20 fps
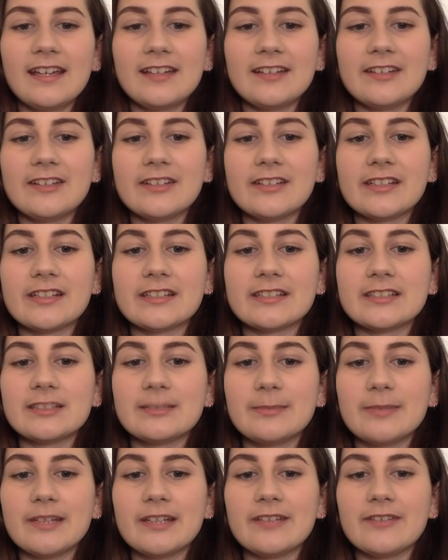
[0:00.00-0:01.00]
you tend to
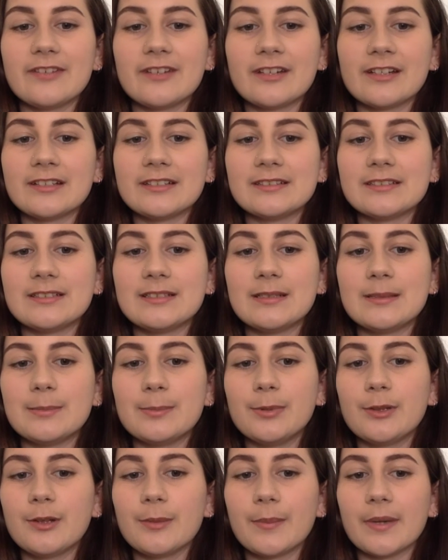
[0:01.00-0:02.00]
be very
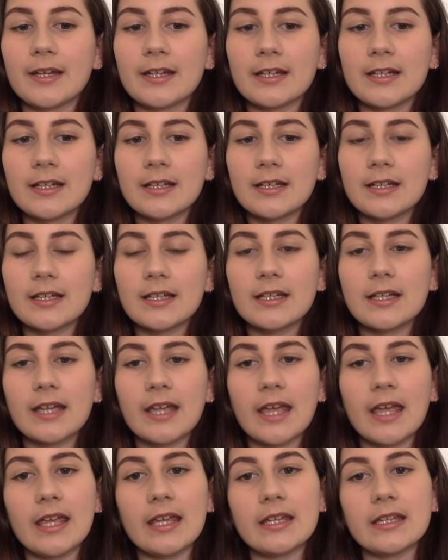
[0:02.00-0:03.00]
diplomatic
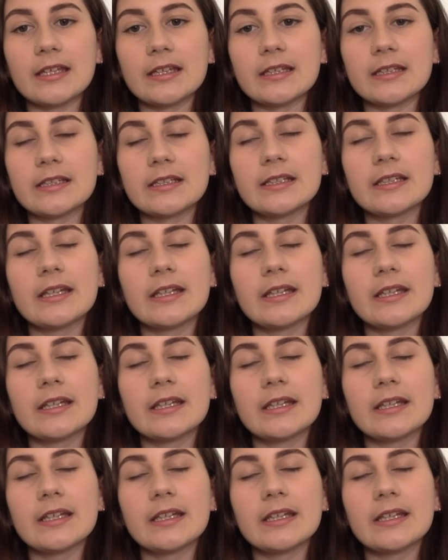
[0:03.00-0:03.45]
and